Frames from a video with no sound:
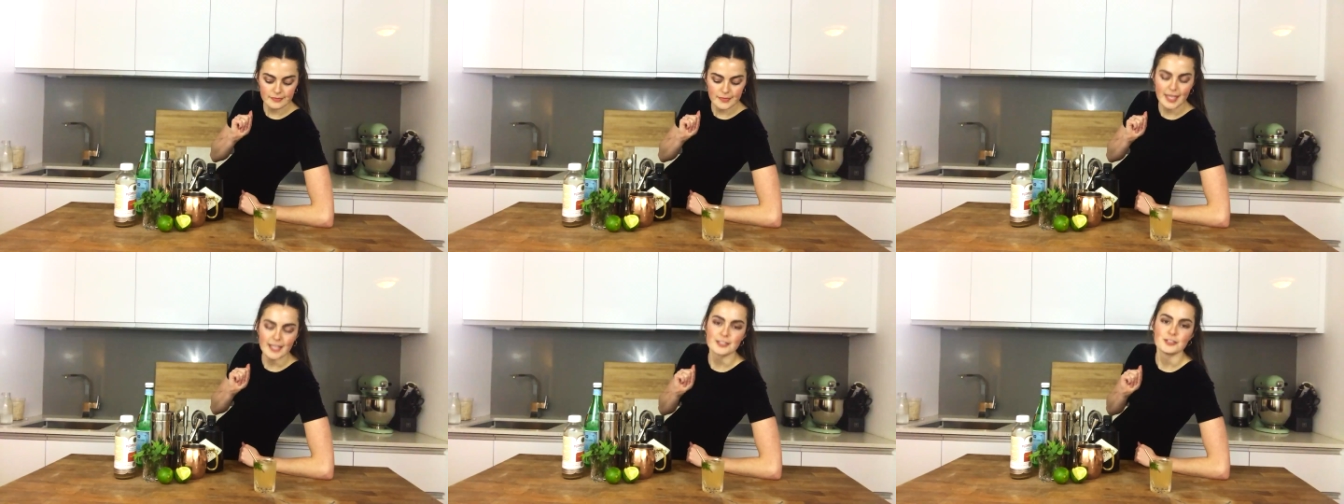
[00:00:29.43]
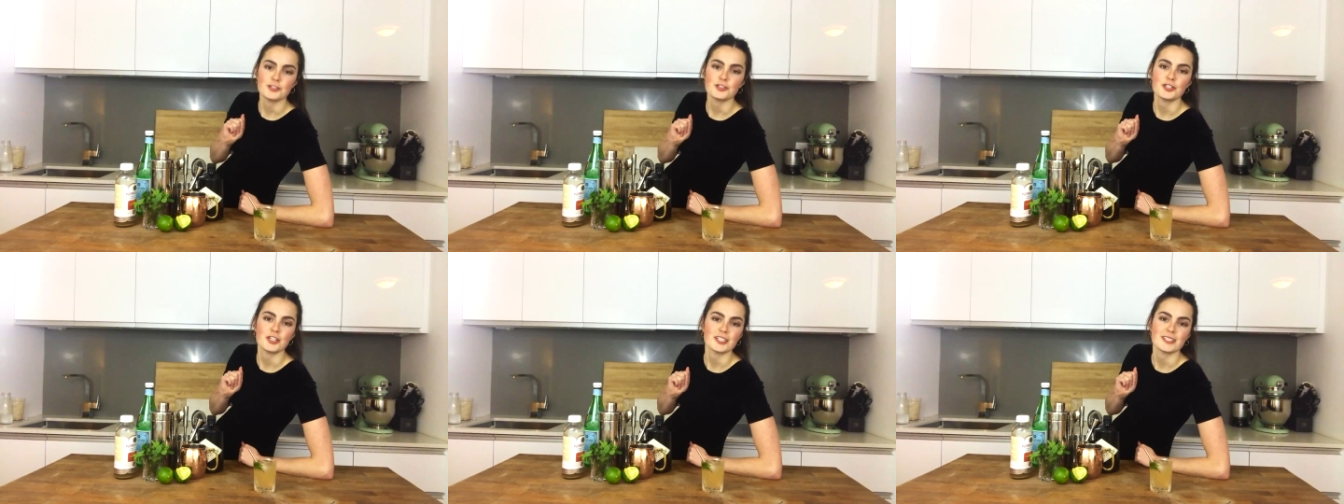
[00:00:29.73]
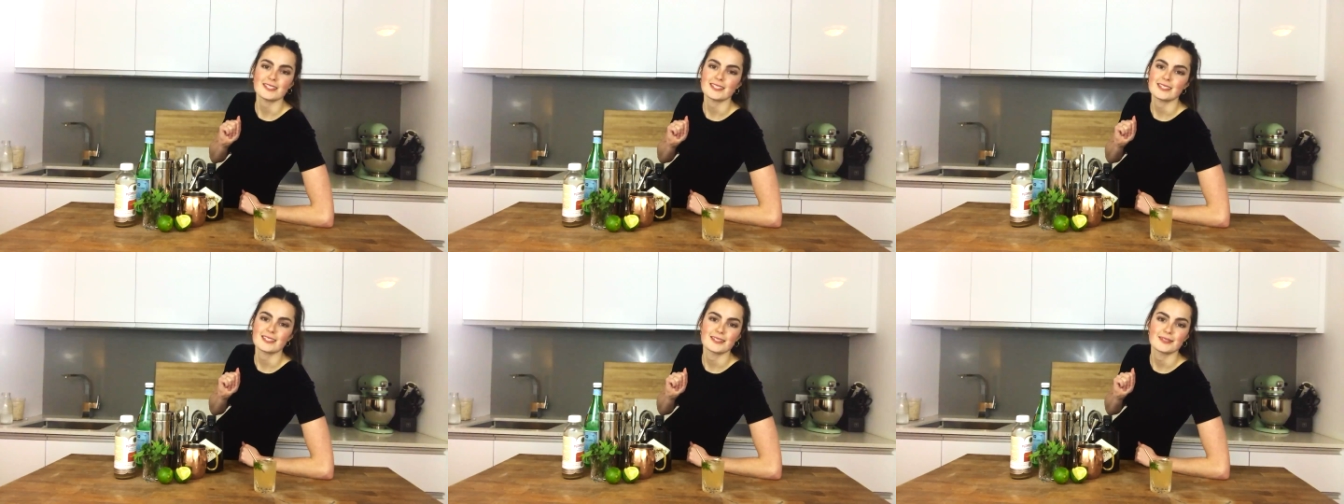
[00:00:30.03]
That's
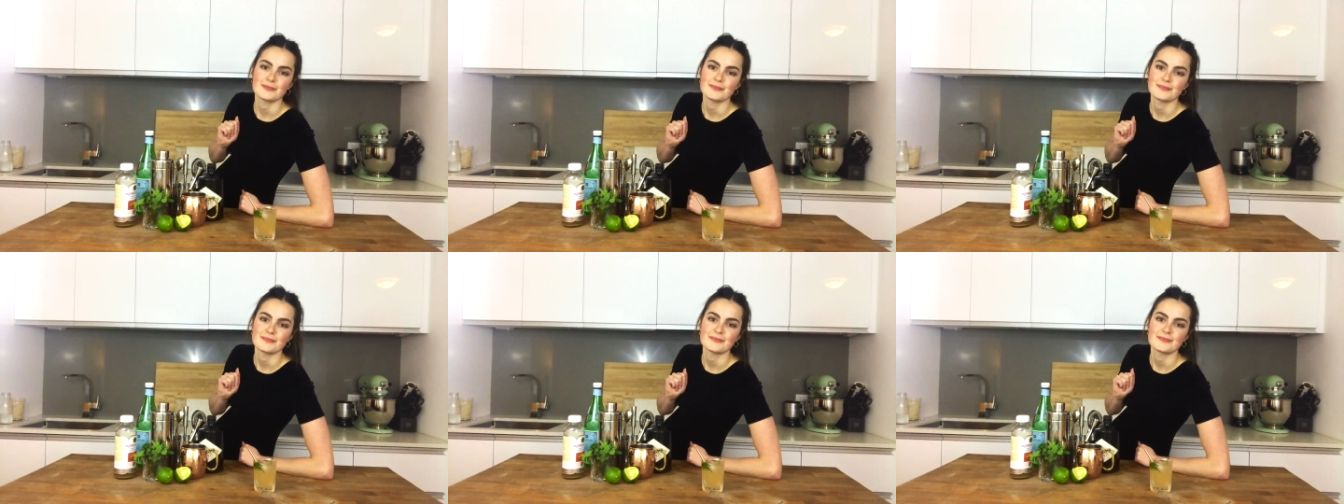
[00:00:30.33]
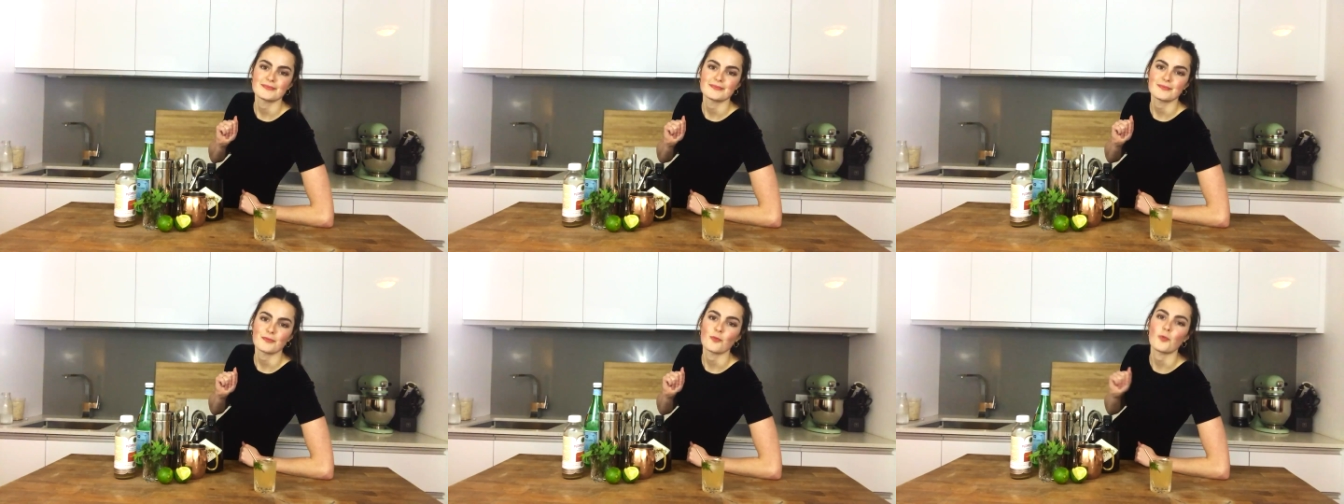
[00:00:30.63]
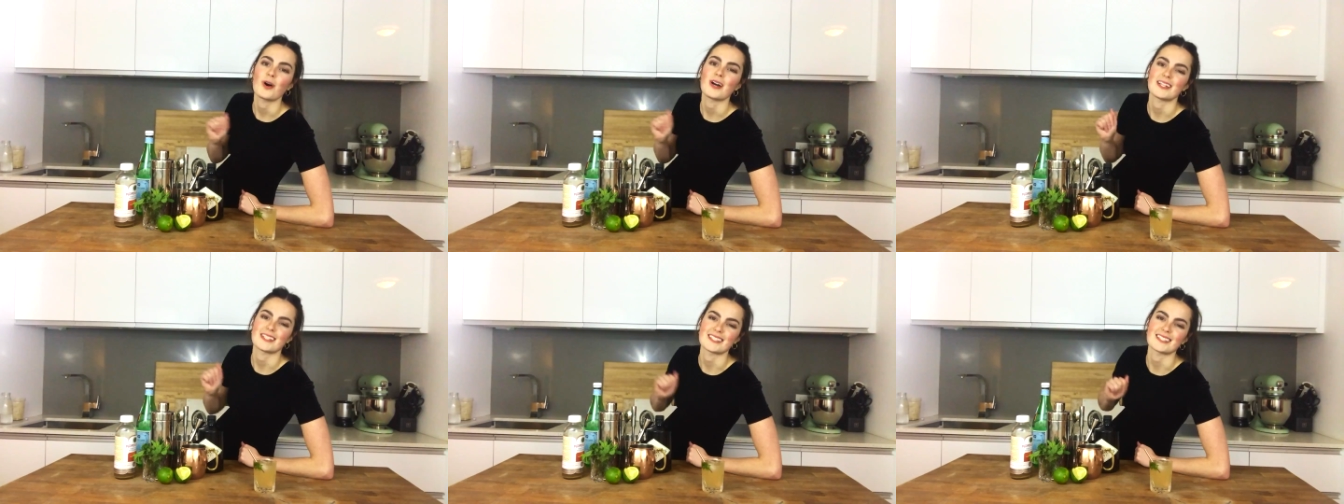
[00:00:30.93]
just
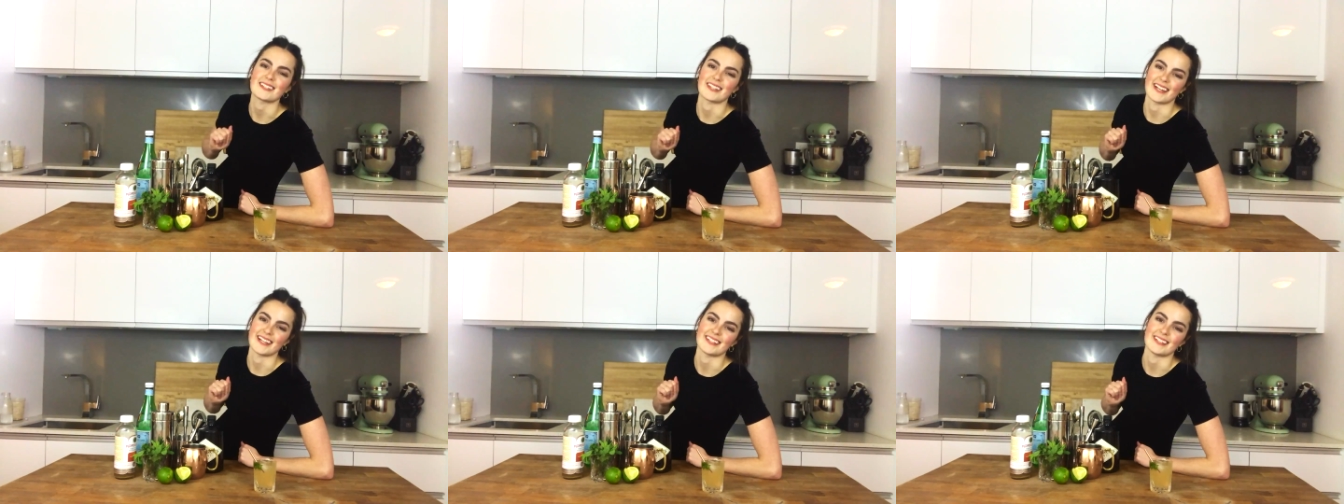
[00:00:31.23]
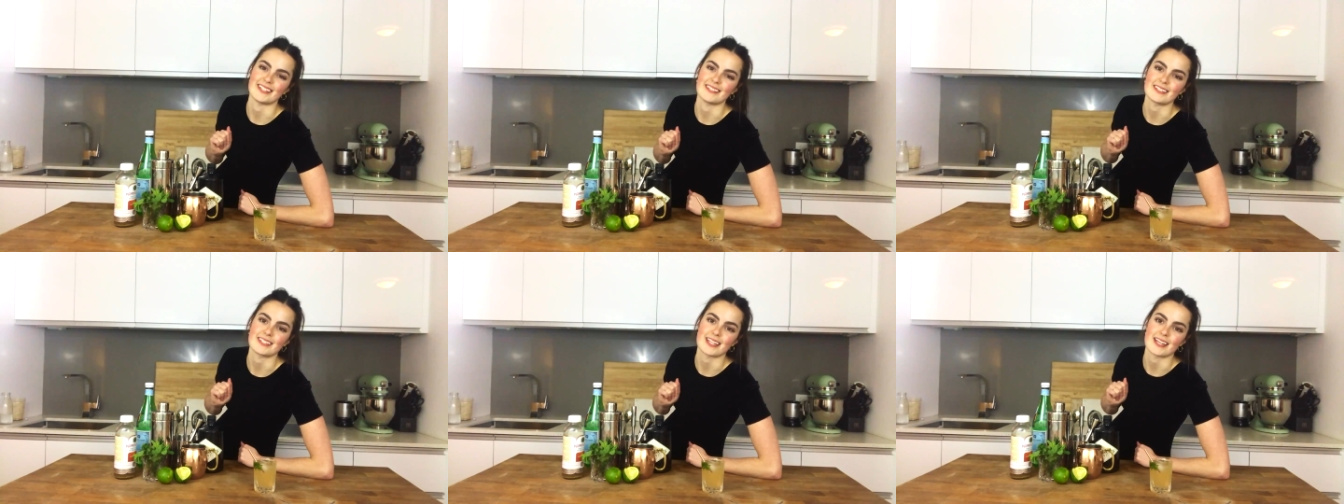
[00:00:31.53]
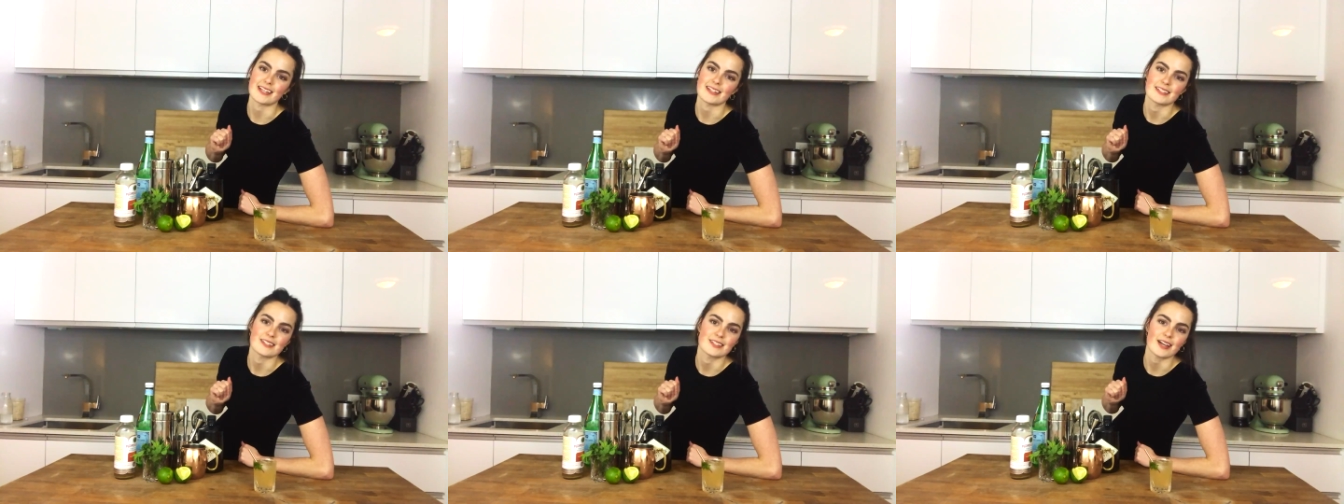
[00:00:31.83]
what it's like these
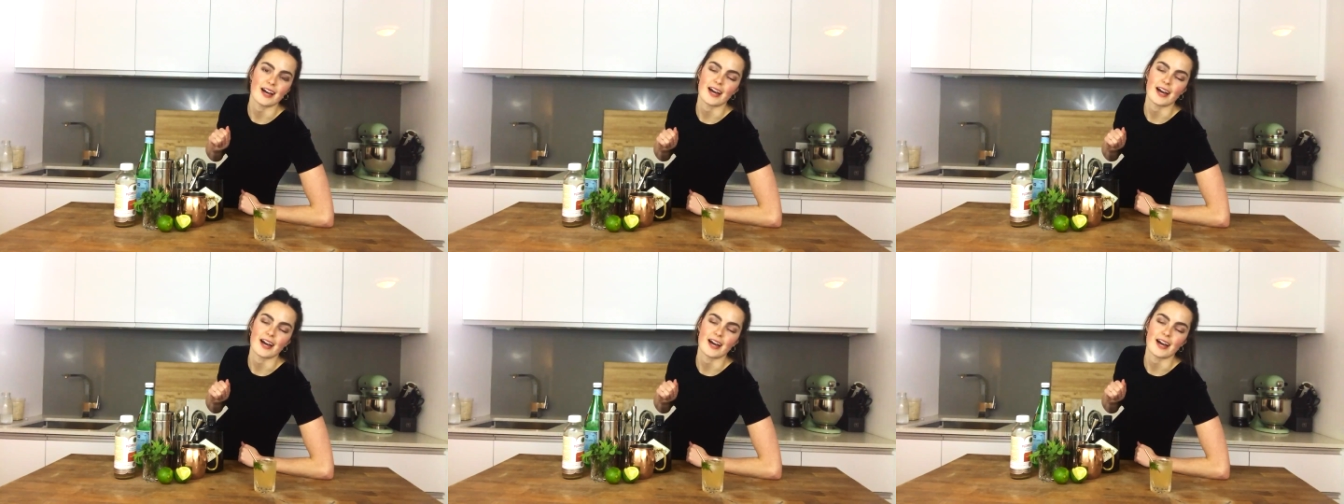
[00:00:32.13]
days.